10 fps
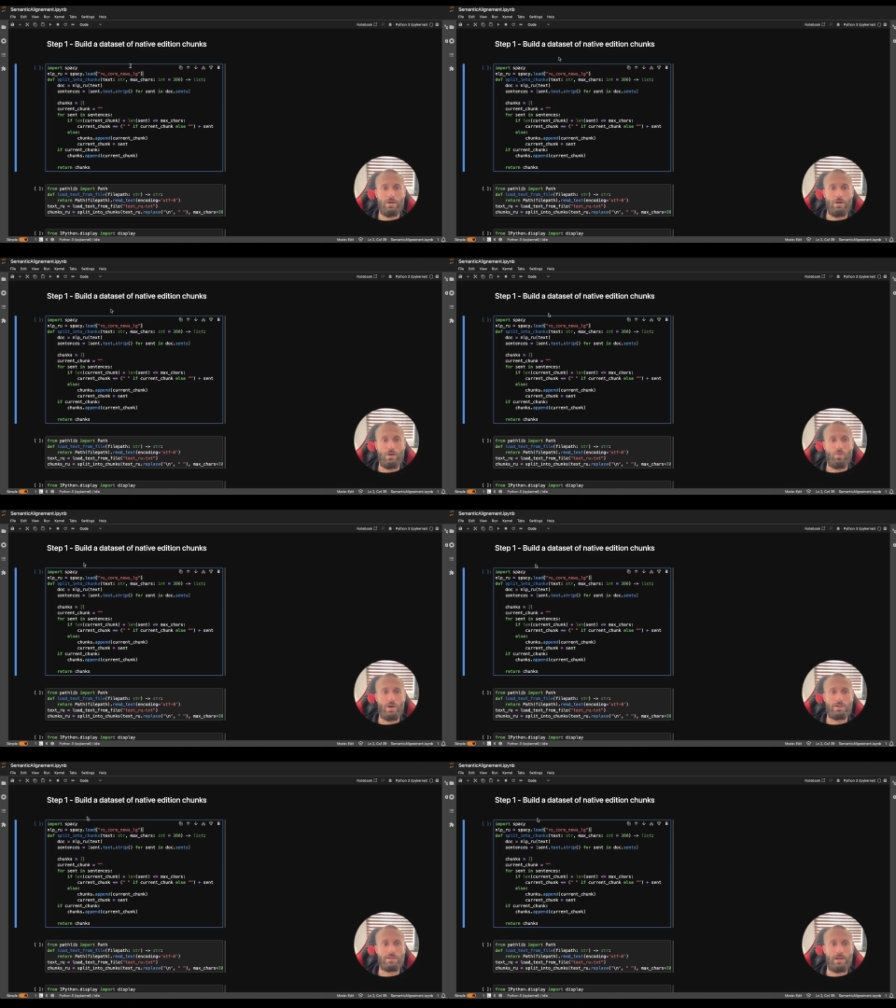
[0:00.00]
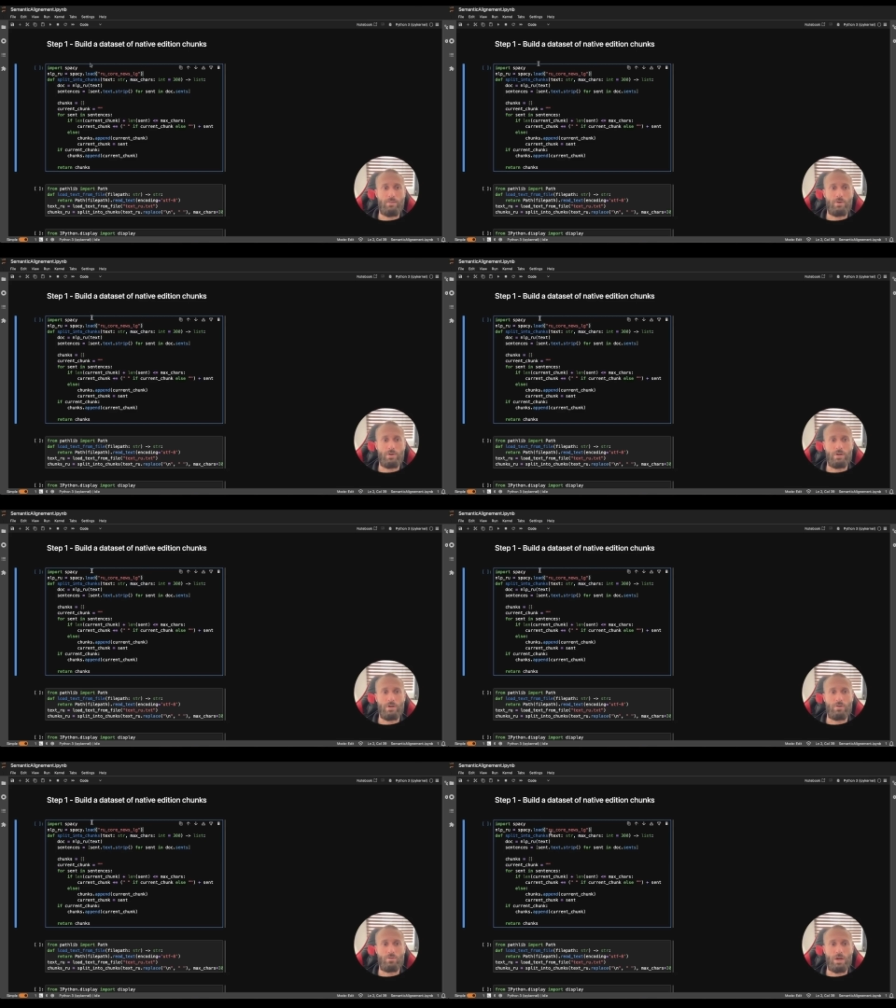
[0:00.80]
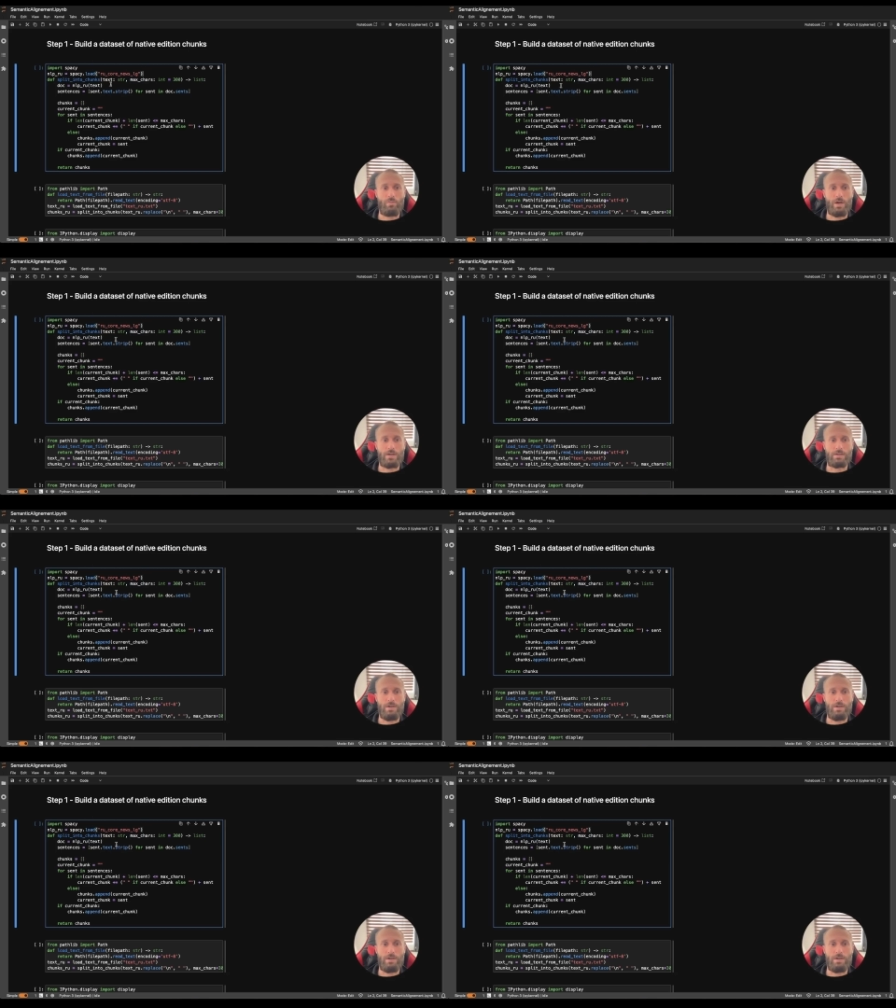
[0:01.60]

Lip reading: where this library could help us.